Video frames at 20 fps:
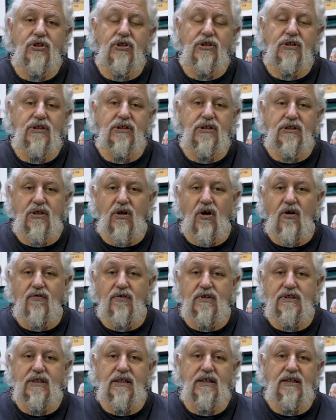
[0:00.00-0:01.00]
is
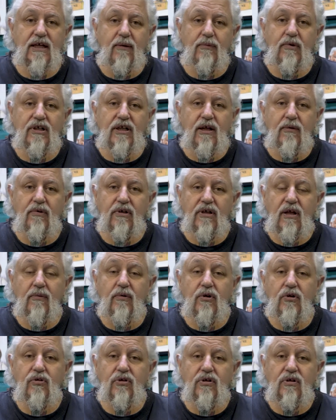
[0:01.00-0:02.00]
obviously
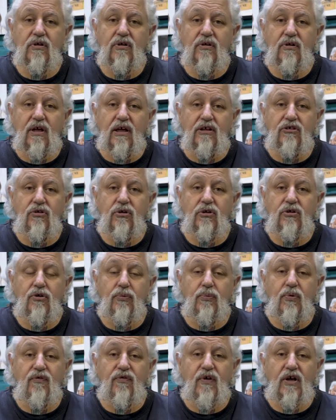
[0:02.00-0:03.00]

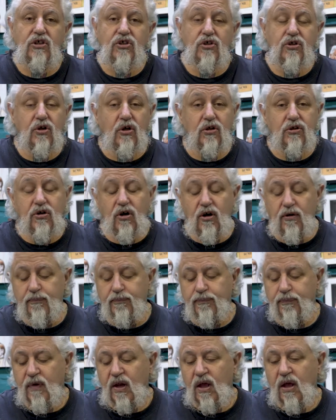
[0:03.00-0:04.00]

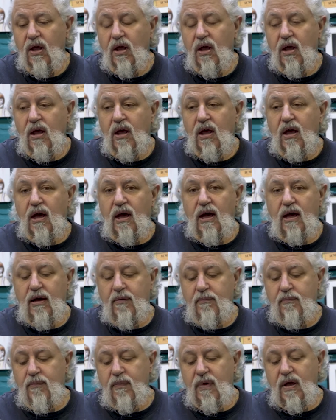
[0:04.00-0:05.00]

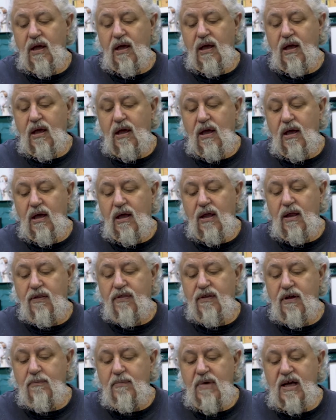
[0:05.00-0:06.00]
www.tattooingtoperfection.com.
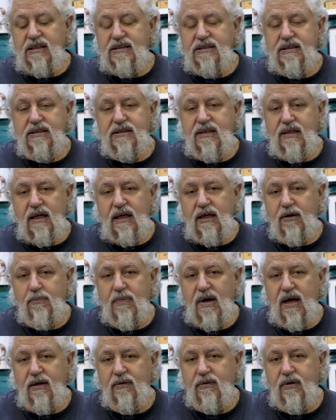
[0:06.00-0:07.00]
The amazing thing
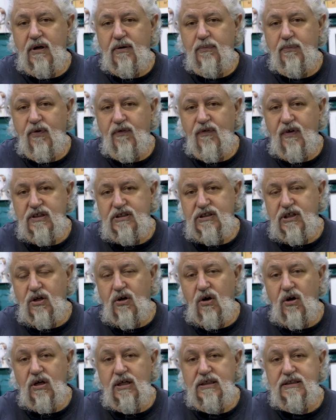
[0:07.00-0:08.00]
about Professor
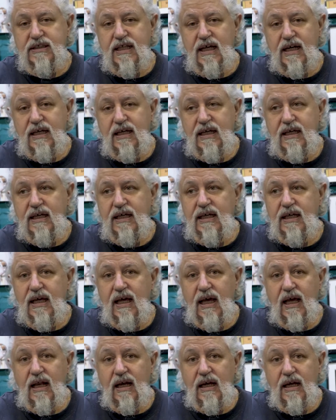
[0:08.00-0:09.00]
Clark is that he
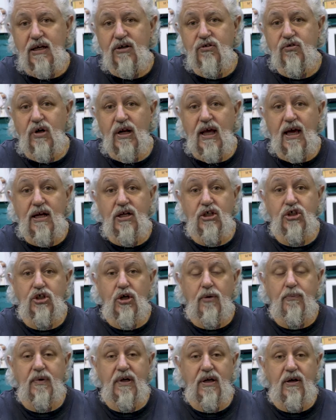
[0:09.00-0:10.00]
literally had a
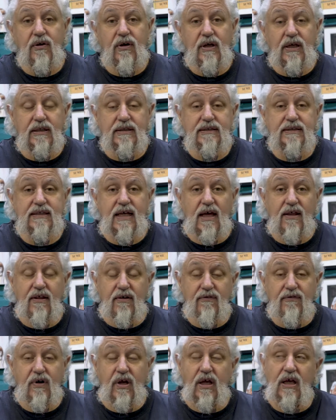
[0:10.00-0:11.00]
shop here in South
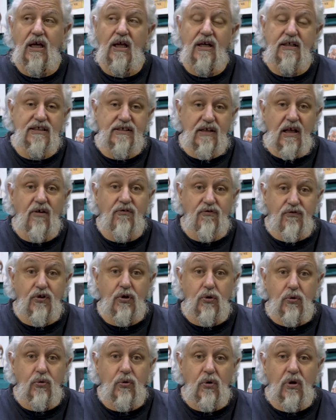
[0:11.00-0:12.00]
Africa. He had a
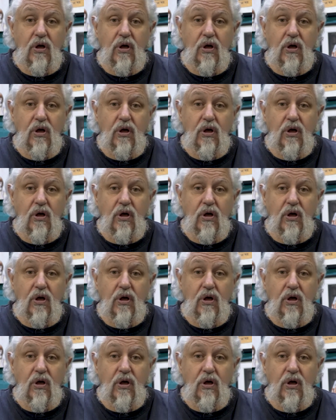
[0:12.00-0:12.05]
few,